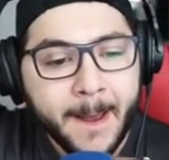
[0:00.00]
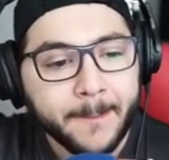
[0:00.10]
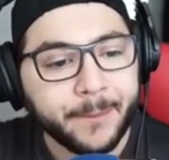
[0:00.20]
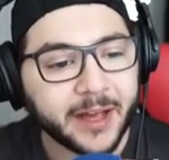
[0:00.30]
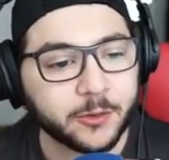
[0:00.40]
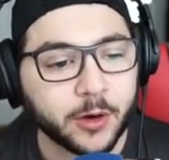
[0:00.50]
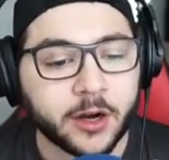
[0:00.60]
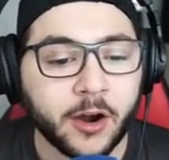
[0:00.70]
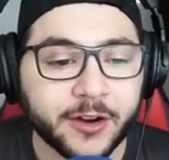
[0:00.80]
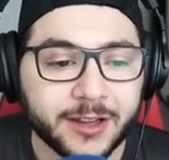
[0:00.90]
but we're
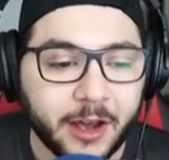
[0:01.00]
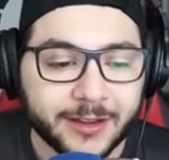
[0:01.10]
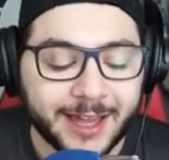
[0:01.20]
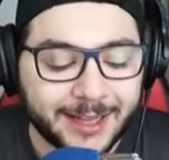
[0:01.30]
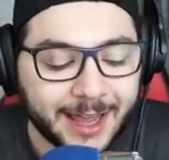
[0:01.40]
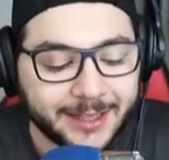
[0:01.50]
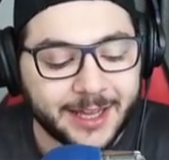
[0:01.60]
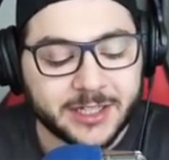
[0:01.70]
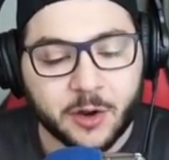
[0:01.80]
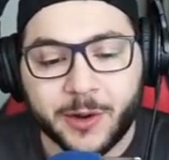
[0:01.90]
currently on deadline
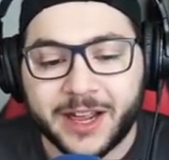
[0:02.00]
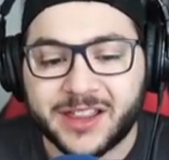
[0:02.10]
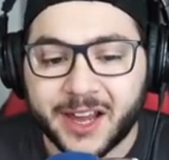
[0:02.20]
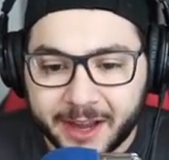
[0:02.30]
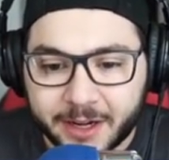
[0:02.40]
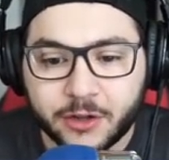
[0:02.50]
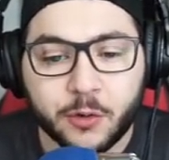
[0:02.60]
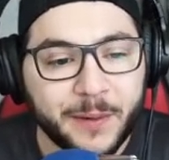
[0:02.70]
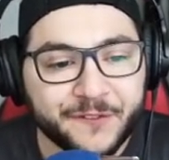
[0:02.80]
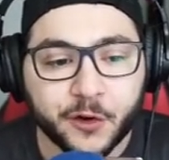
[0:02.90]
day. So what I think I'm going to do
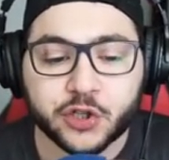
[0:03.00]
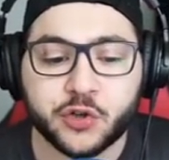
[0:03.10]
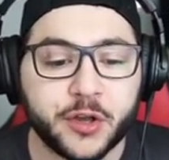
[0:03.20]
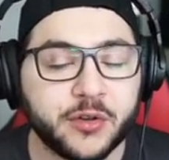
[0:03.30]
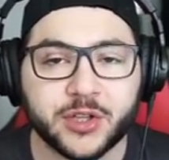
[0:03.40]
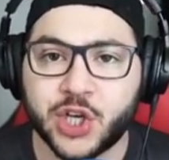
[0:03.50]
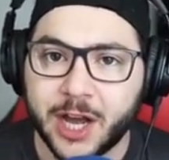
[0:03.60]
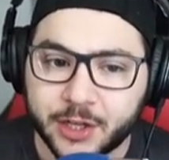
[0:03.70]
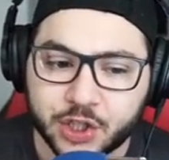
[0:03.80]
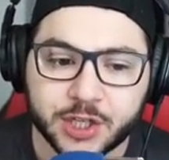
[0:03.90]
before showing you the
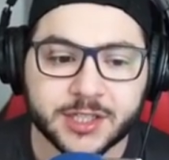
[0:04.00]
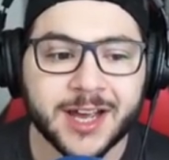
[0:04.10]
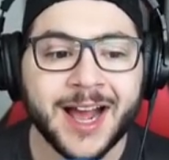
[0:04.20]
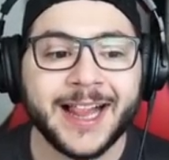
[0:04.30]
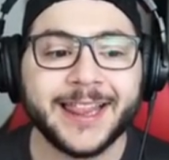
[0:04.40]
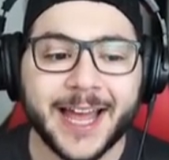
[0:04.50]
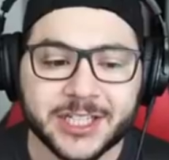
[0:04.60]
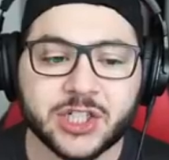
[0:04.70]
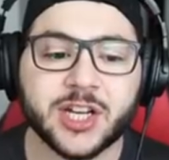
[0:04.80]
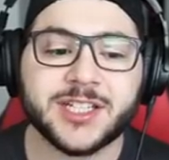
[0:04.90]
challenges,
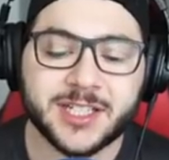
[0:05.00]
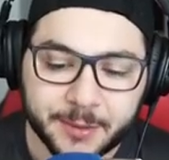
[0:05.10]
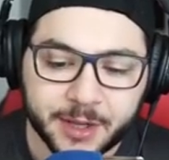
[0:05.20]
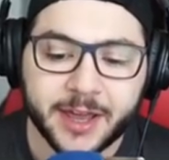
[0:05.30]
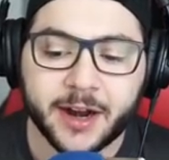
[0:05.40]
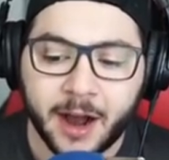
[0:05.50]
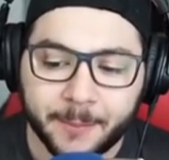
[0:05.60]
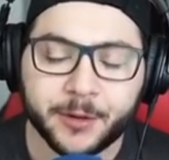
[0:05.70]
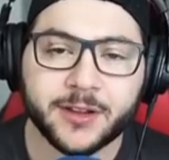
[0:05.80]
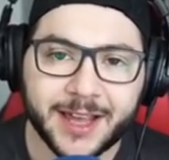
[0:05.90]
let's just simulate a
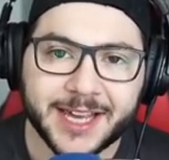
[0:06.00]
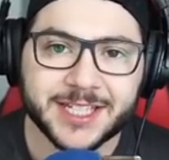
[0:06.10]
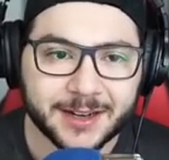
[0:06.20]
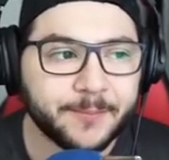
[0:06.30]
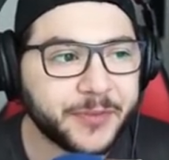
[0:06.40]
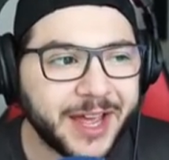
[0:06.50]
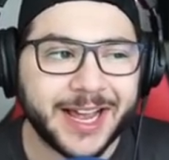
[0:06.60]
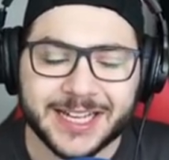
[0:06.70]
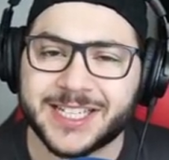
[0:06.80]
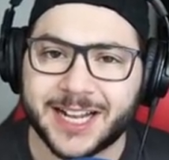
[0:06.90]
couple of days. And
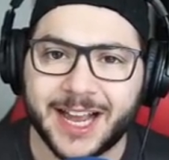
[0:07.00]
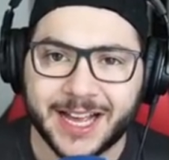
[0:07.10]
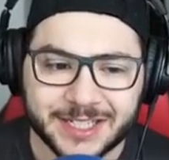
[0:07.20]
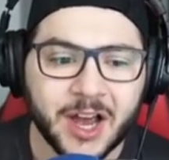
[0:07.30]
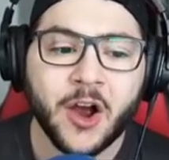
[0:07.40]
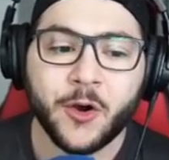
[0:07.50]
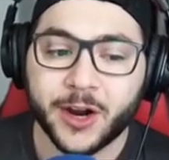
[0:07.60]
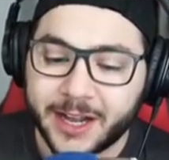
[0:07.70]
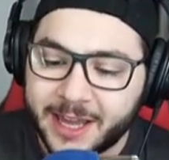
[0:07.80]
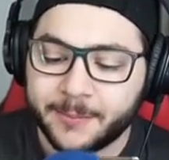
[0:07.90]
like I said, guys, we're
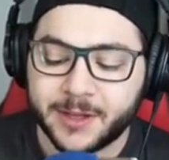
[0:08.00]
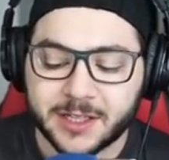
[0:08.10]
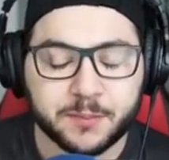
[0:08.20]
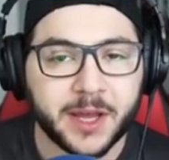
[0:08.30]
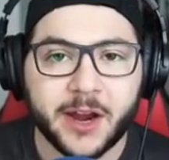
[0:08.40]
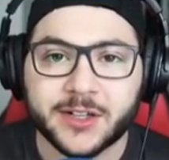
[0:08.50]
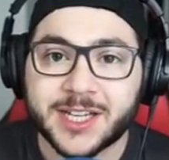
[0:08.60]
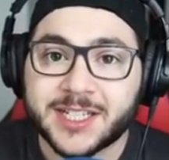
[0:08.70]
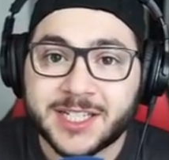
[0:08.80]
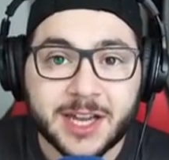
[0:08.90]
going to keep these players,
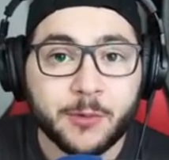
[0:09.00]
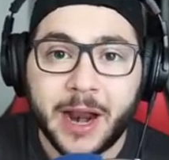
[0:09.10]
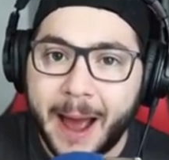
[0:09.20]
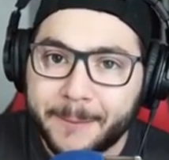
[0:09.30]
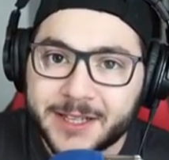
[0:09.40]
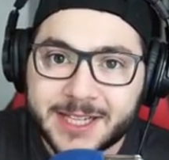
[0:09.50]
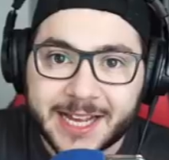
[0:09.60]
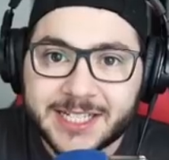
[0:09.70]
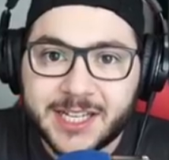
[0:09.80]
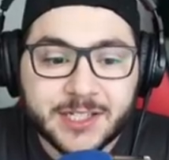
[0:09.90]
see what happens
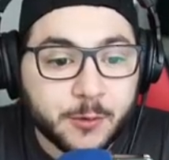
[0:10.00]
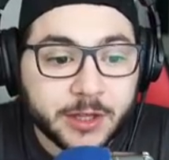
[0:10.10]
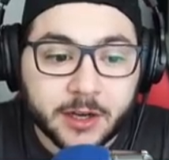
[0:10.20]
next season with the